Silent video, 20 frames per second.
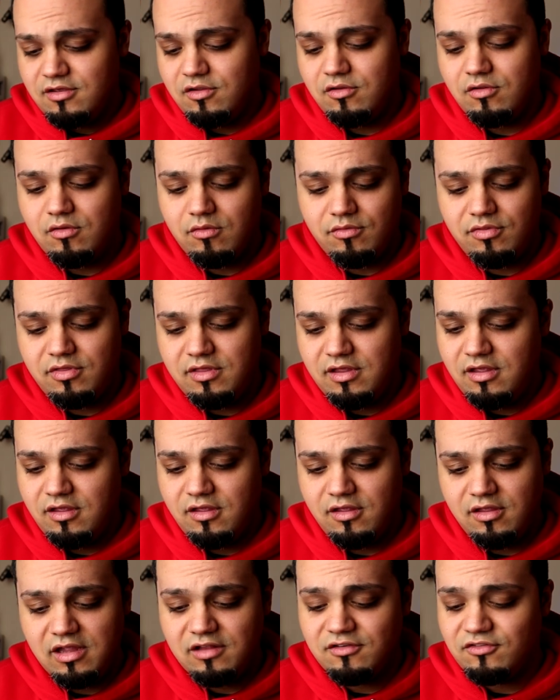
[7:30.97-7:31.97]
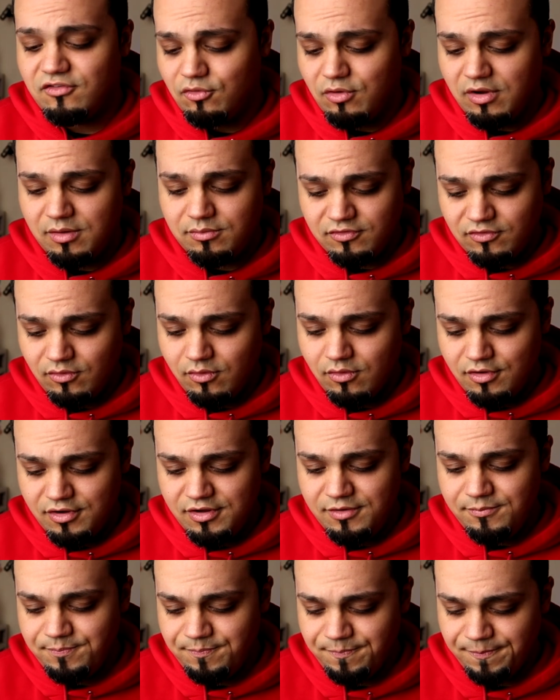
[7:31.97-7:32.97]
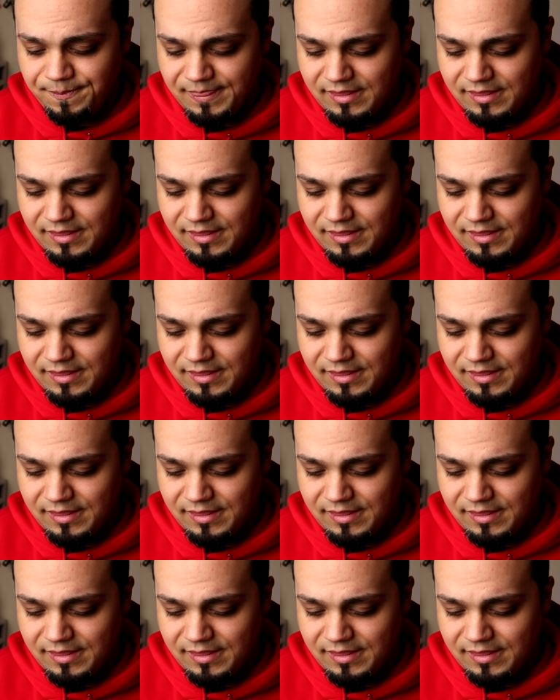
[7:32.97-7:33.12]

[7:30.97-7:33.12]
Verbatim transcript: you know, the Instagram story.